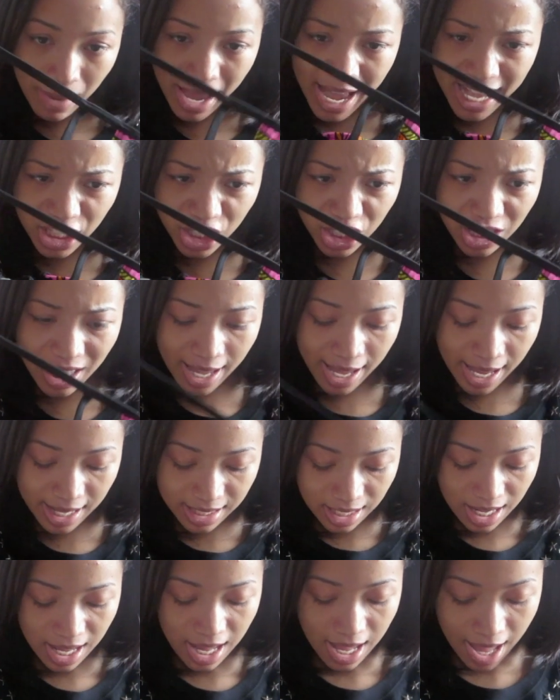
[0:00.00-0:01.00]
match
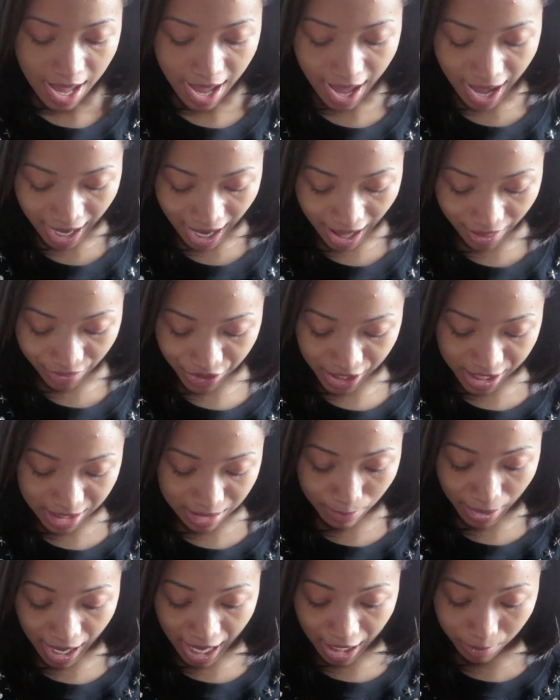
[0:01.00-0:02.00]
that, I got
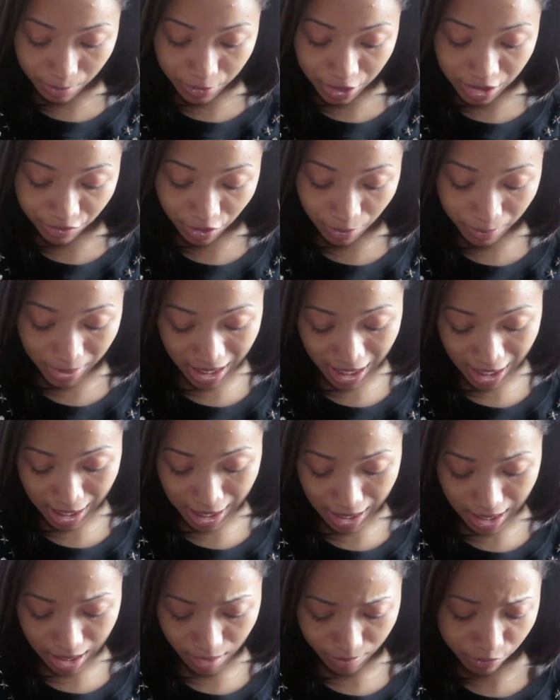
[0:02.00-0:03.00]
these bottoms from
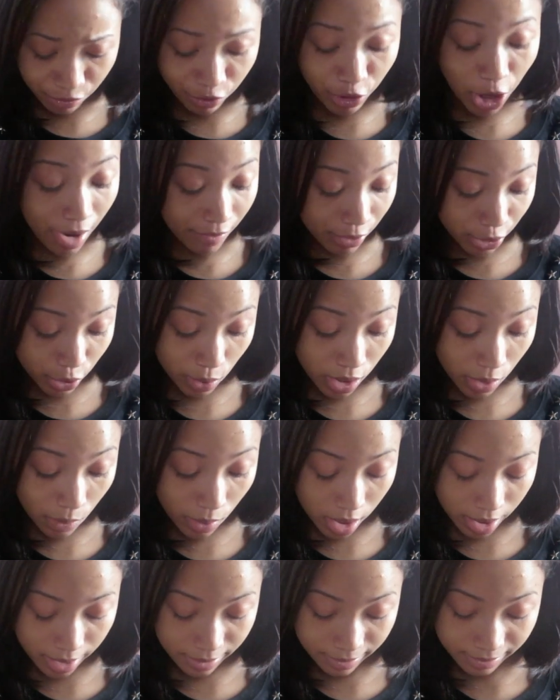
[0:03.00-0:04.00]
E Forever
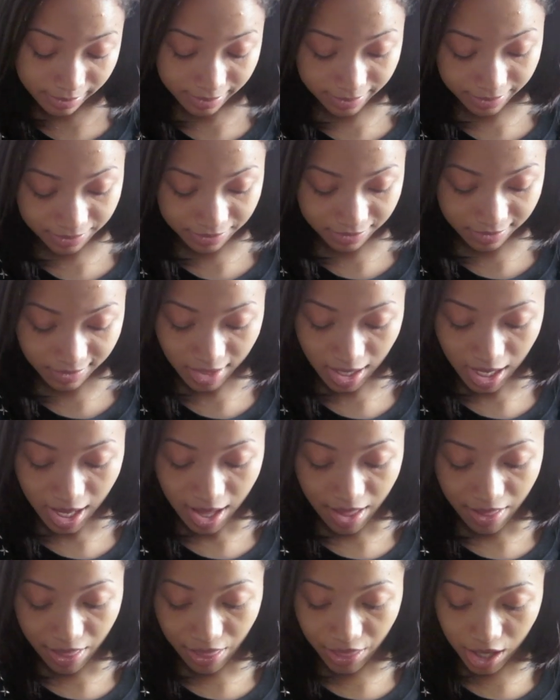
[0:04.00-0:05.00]
21.
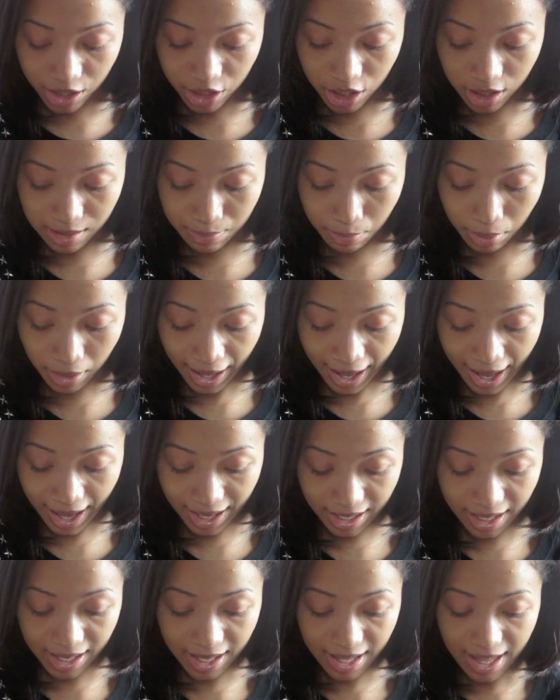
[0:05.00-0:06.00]
They're just
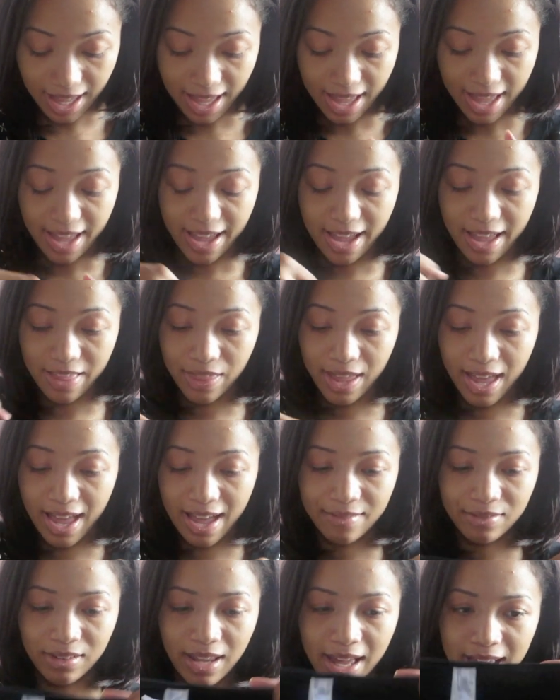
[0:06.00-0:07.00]
black and they
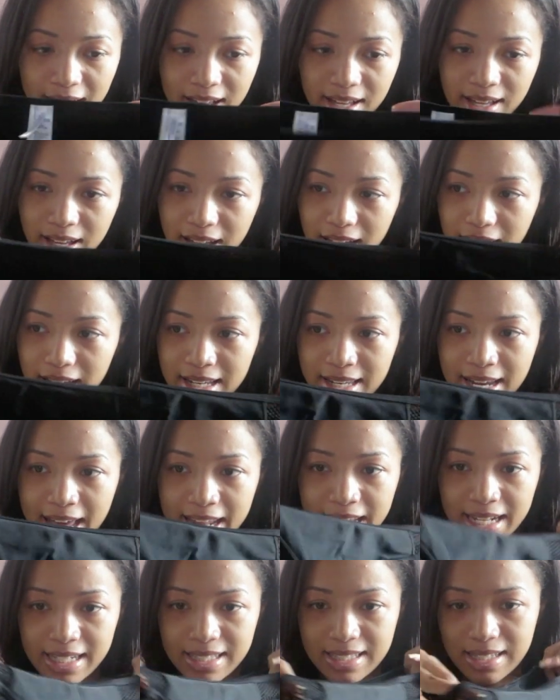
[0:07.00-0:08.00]
have like
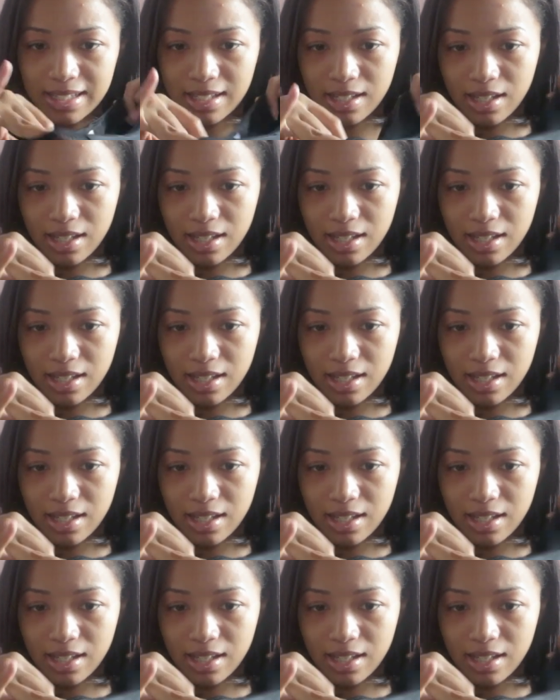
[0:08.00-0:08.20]
netted